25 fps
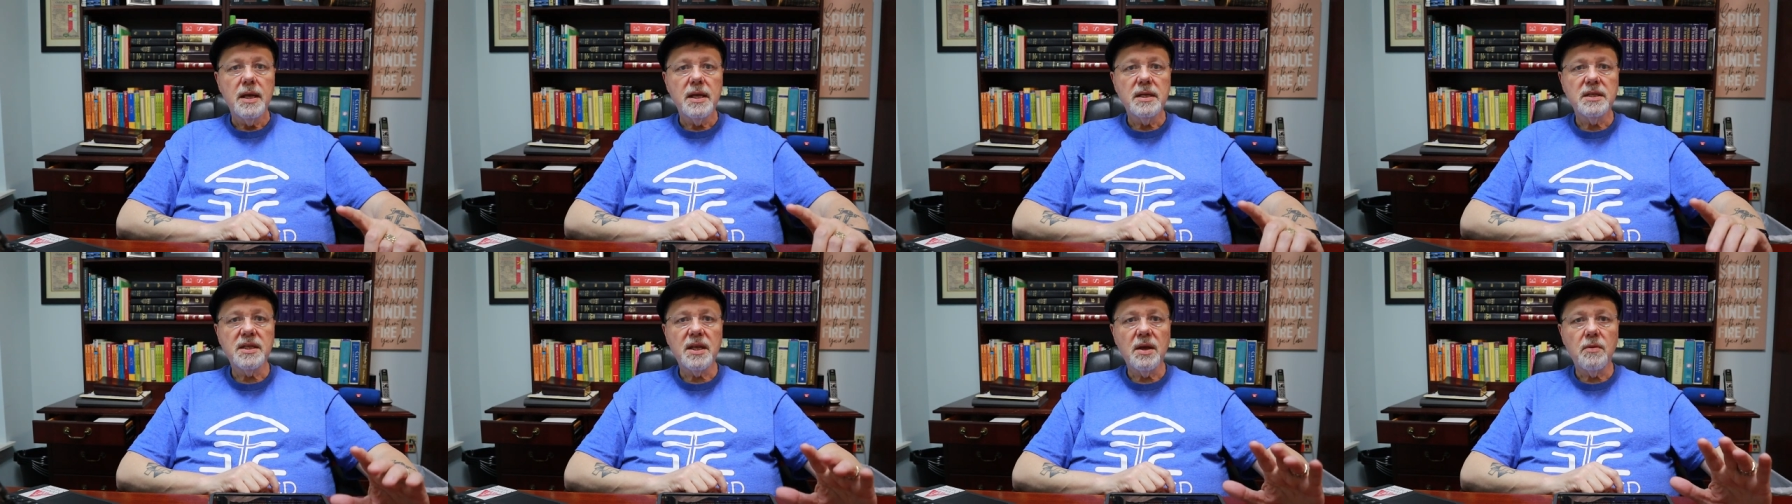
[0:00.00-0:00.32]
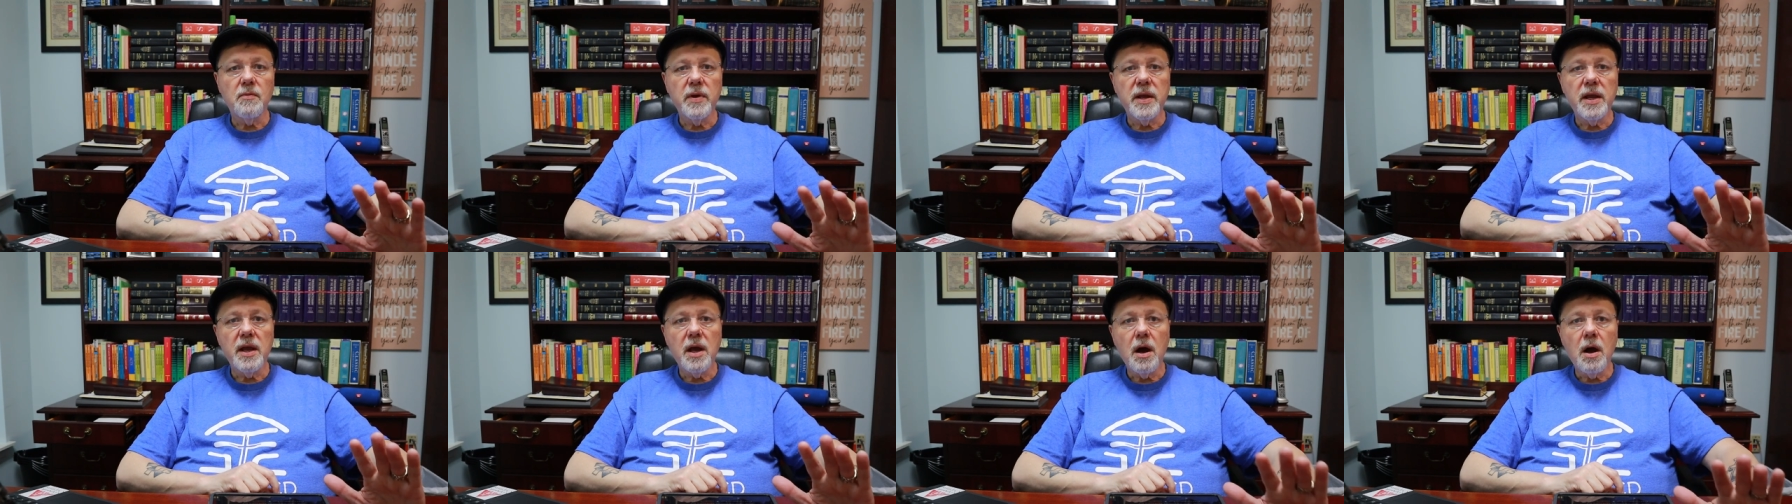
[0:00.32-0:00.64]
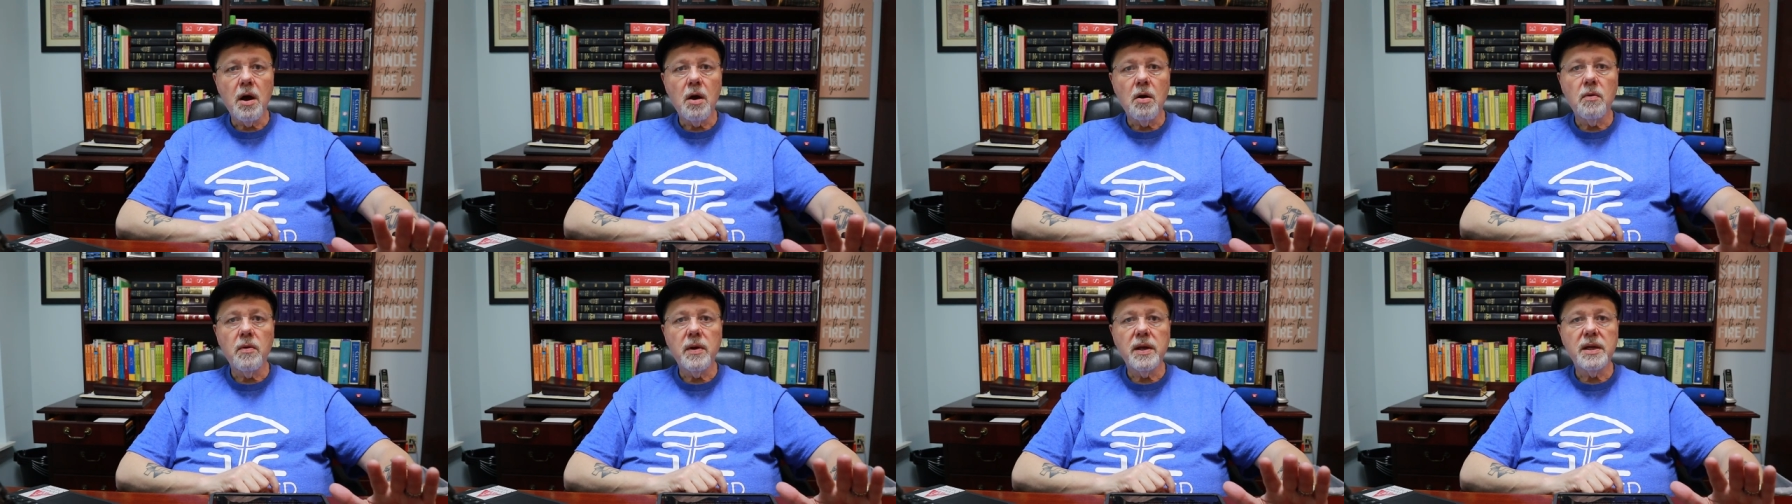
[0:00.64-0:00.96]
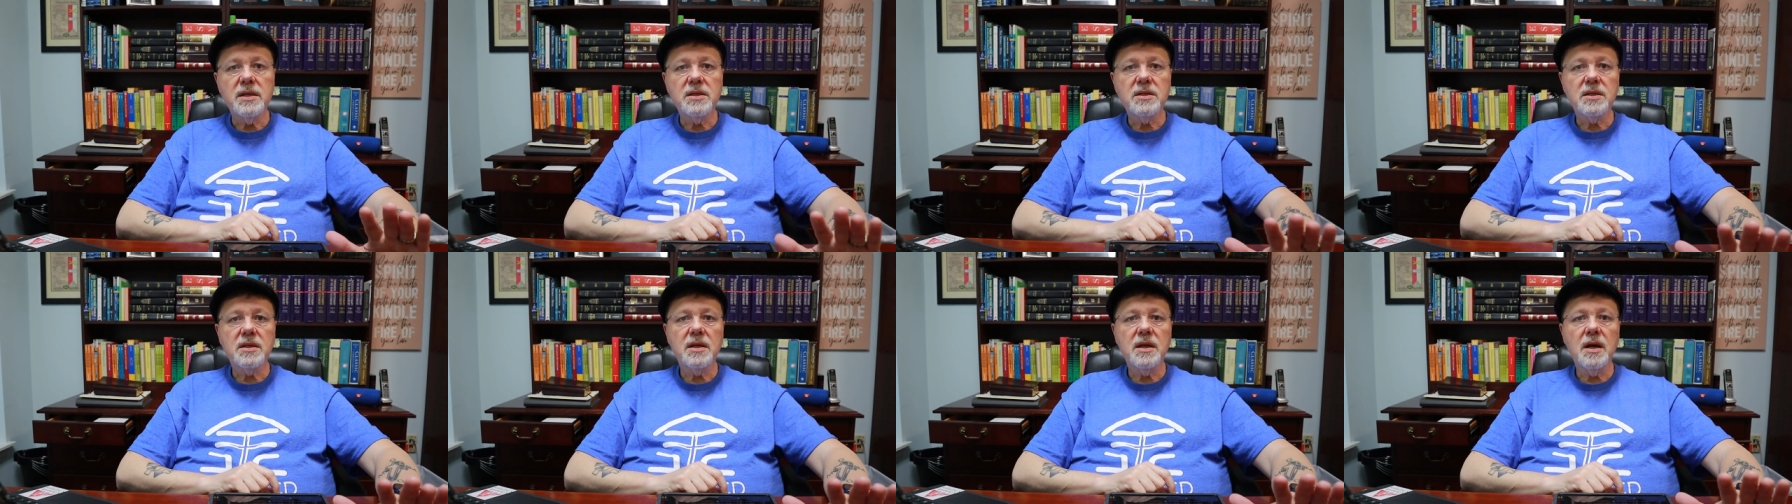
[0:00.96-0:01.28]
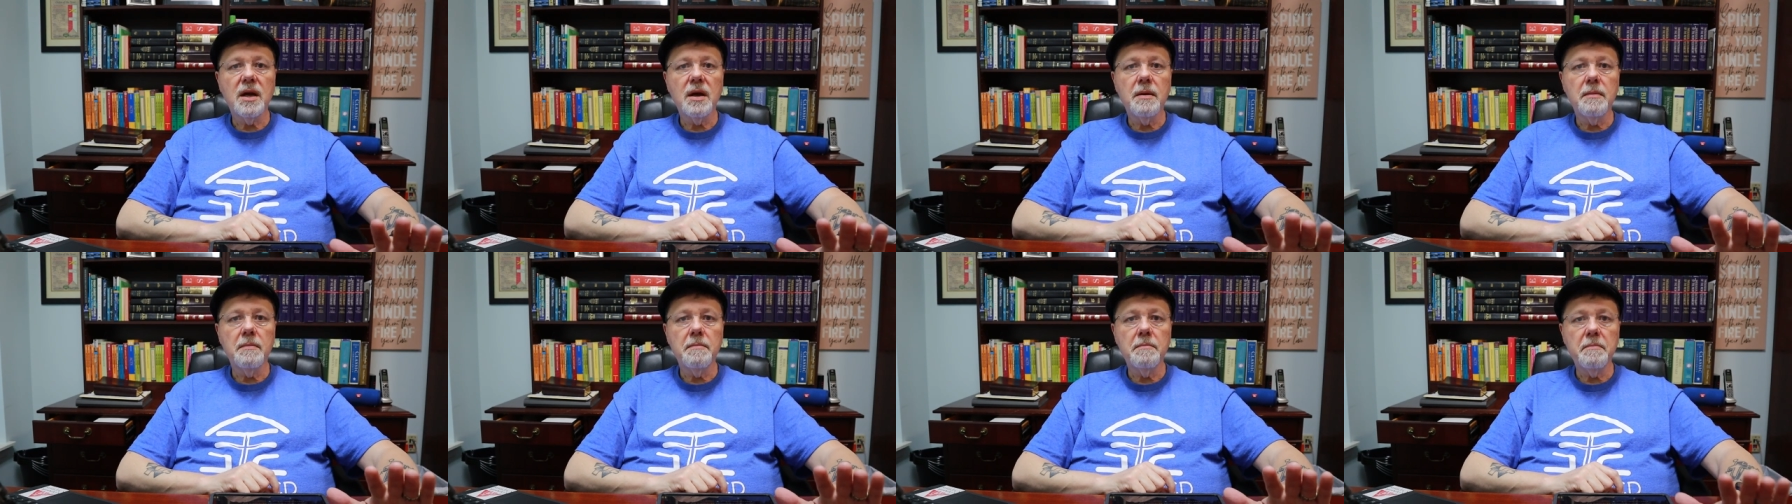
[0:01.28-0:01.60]
is that we always
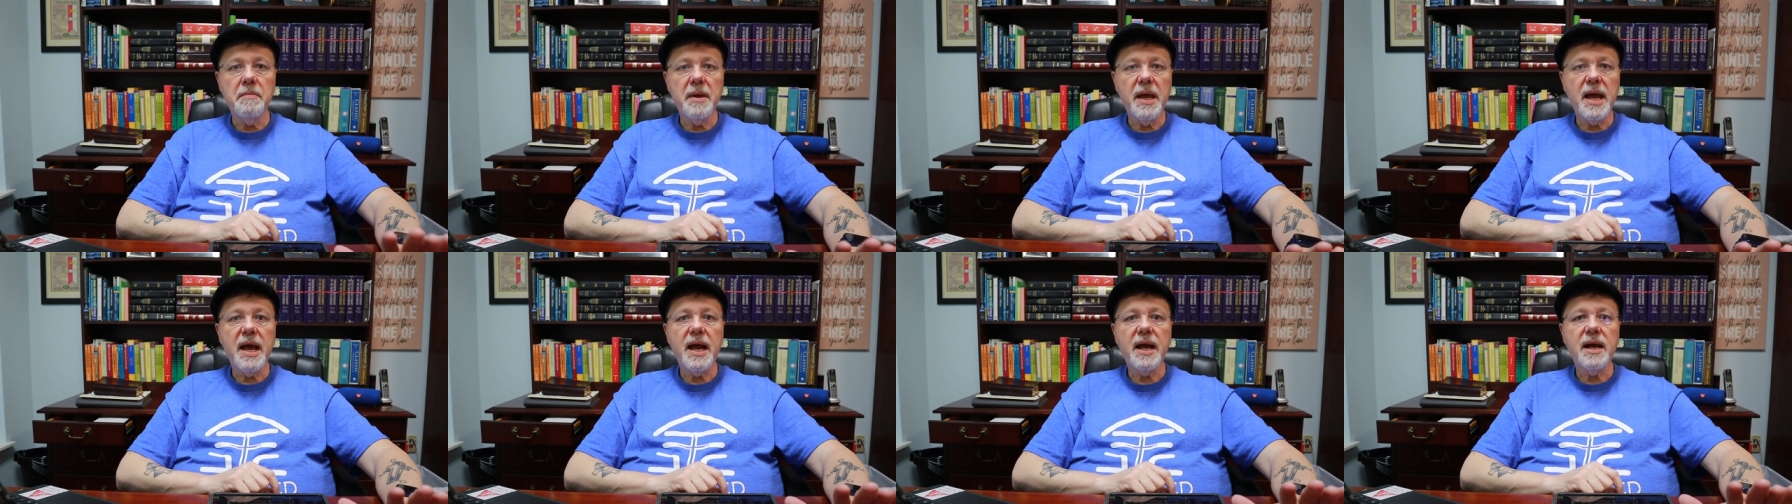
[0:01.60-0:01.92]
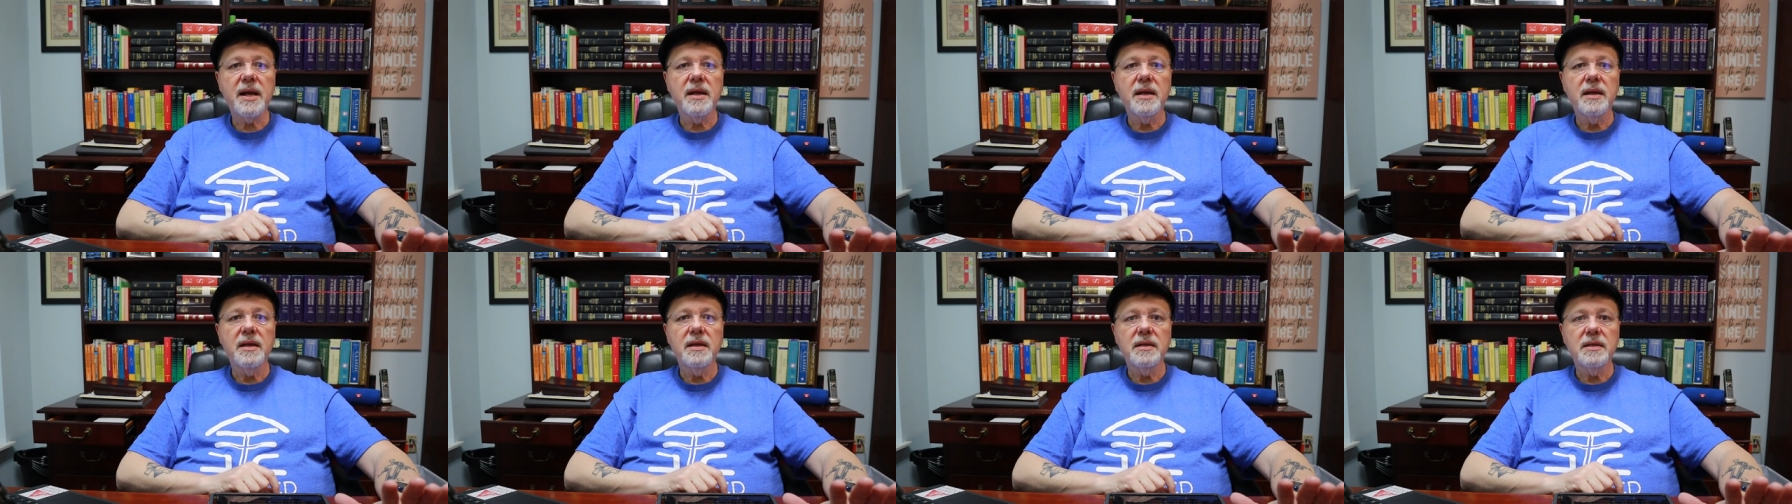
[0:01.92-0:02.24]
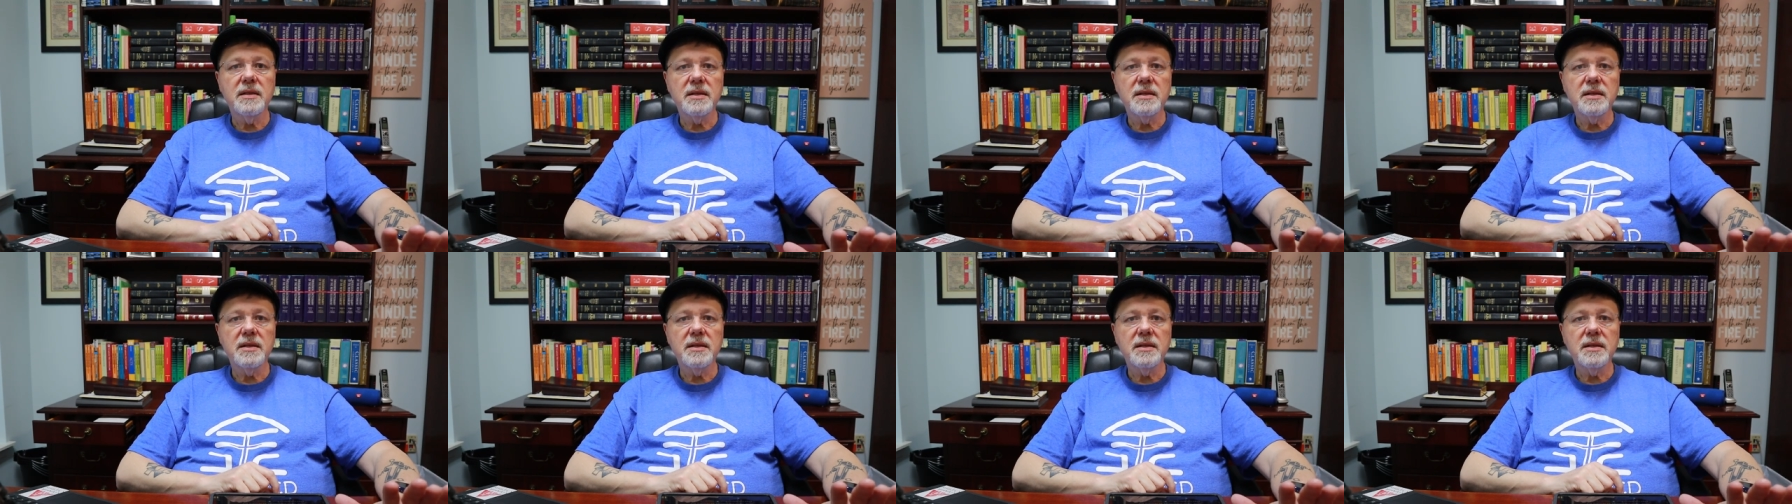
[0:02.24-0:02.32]
come back